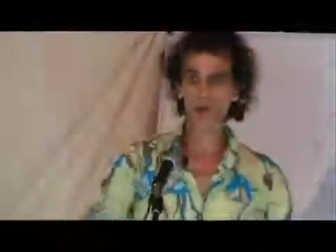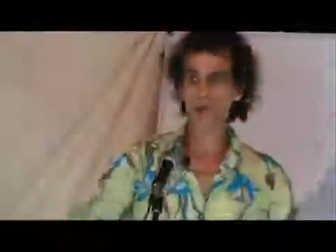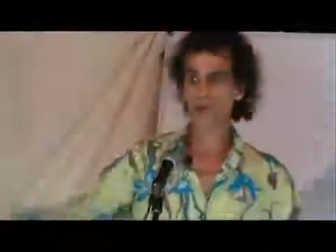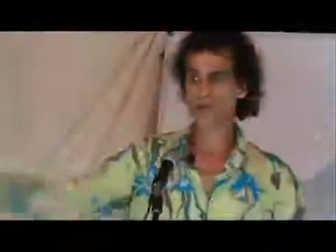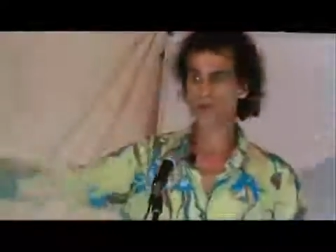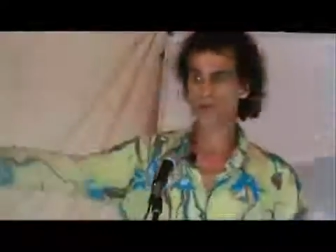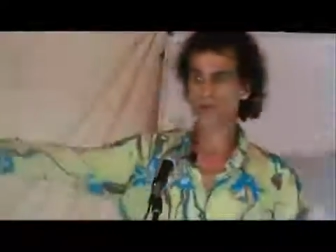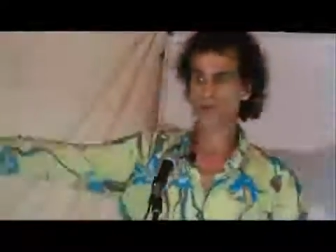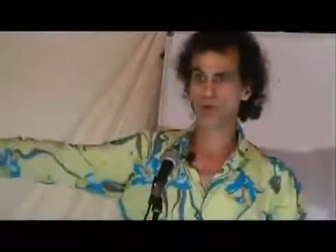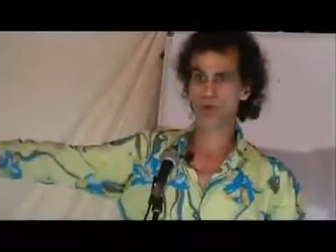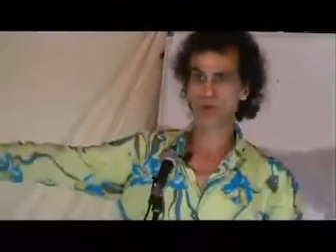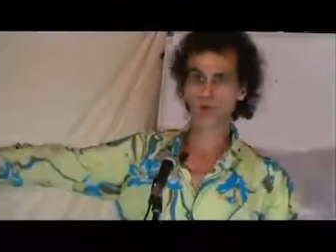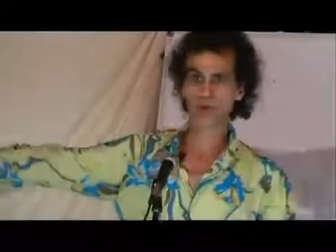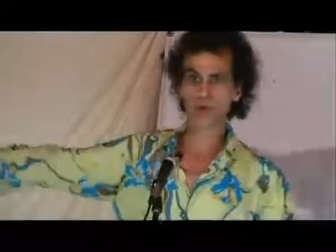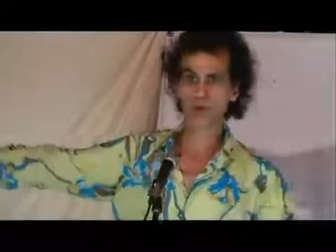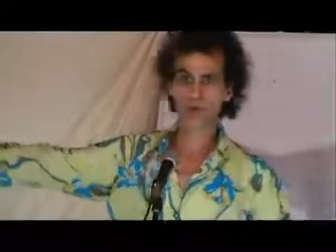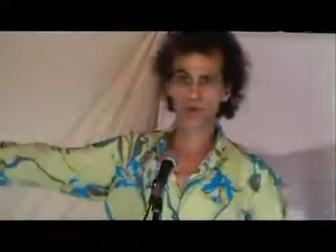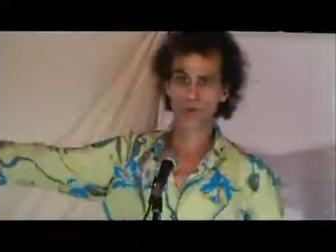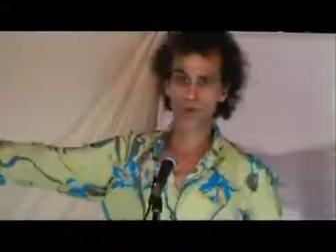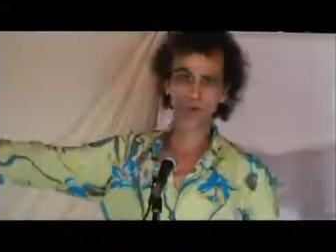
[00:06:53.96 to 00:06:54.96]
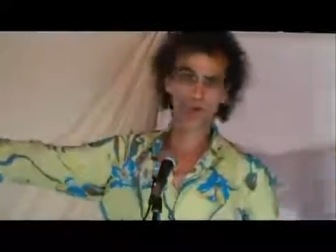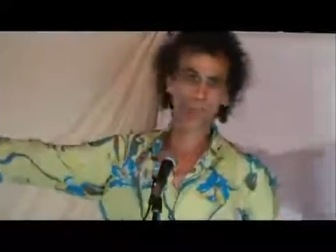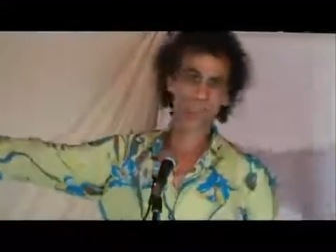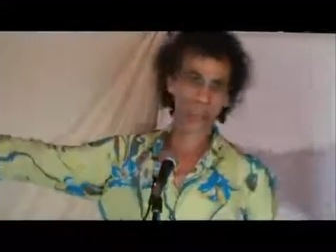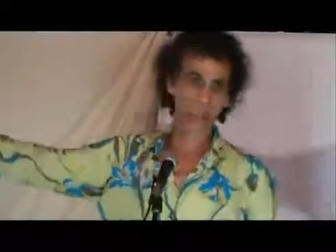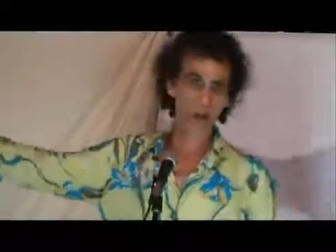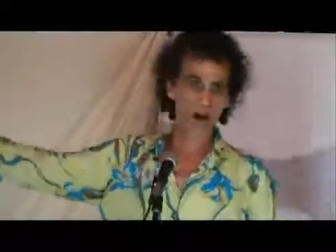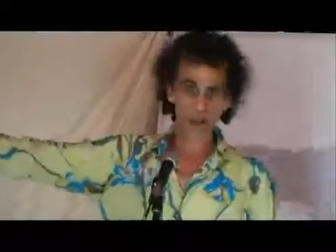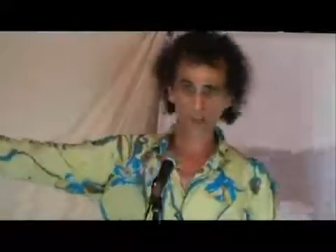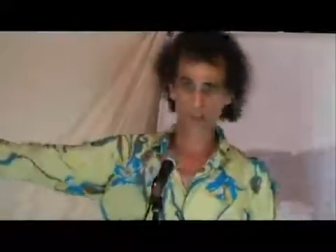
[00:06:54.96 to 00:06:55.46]
honour than the prosecution, who
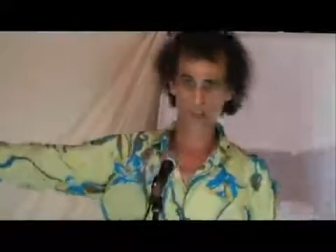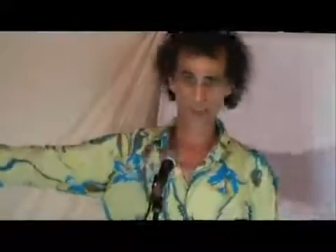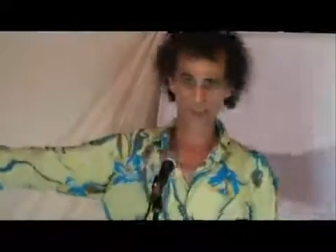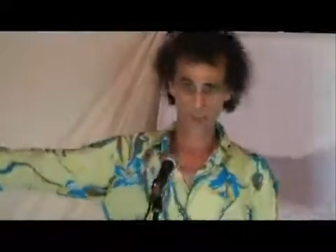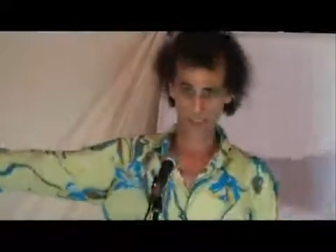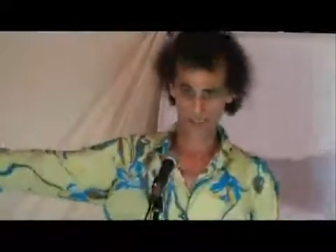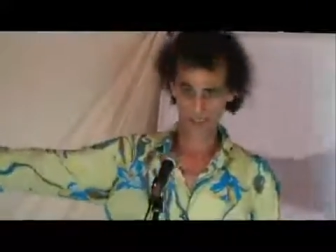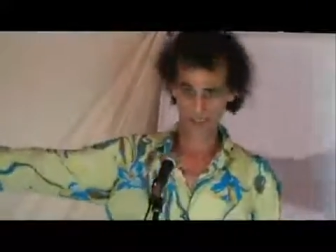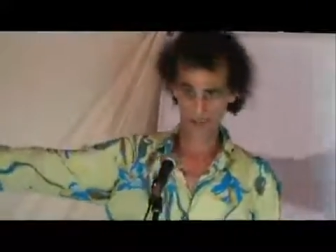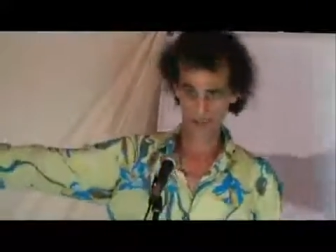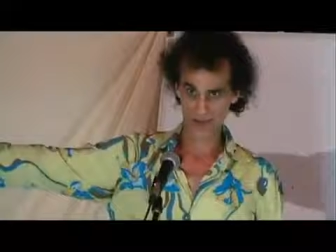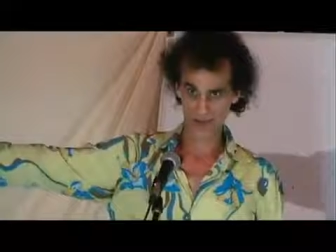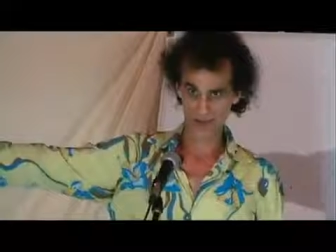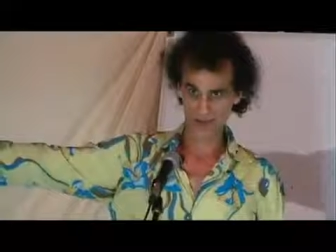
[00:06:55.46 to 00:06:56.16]
are liars,